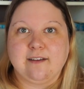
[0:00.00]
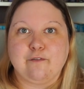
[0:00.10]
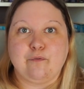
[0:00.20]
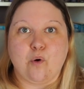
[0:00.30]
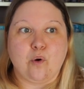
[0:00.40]

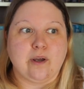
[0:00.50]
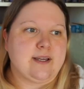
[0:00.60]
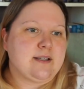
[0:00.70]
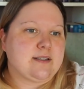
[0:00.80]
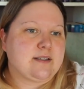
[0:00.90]
for
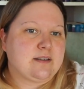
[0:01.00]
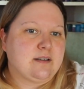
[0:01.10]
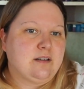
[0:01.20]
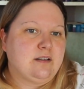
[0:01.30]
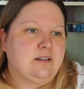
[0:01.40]
his
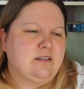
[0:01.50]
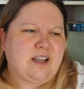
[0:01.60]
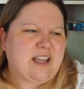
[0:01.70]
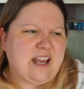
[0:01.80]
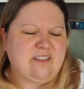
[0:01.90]

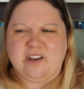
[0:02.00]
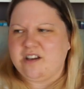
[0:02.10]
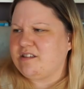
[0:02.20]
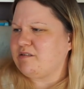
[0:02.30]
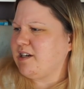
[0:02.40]
like
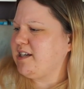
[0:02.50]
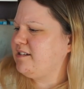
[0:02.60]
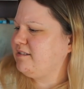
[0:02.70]
anniversary